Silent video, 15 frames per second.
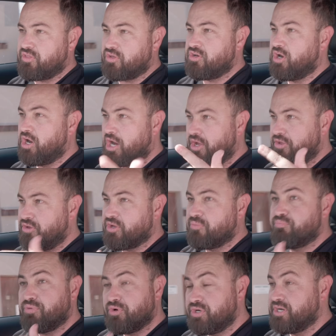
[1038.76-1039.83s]
the car, you can
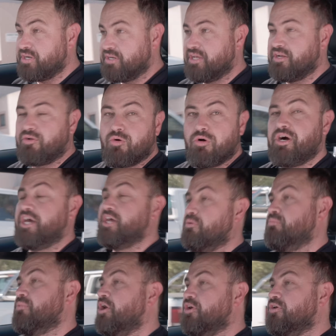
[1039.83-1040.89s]
put it in
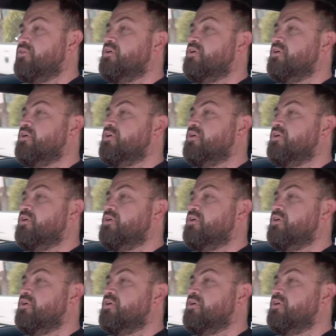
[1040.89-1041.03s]
quiet mode,